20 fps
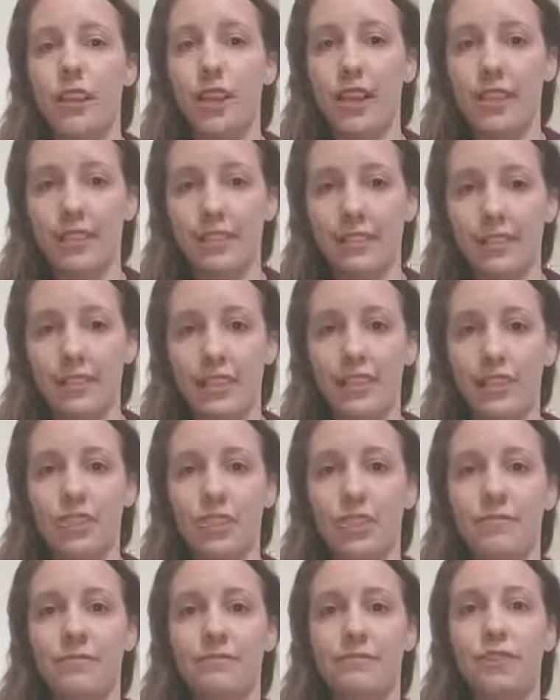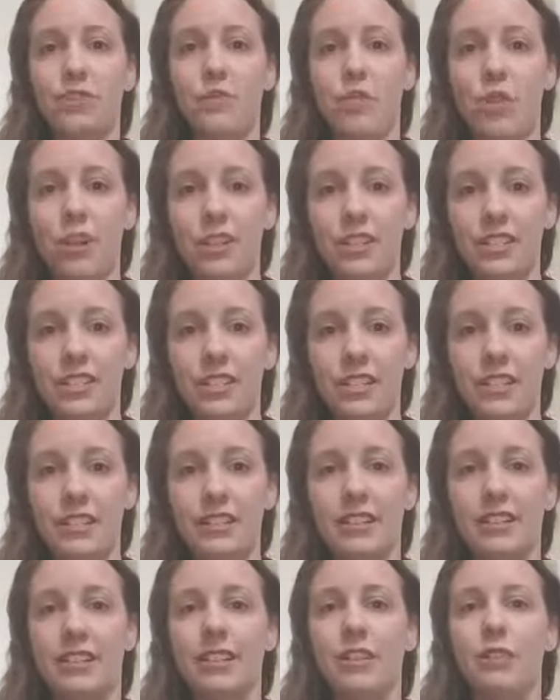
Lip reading: isolation, quarantine,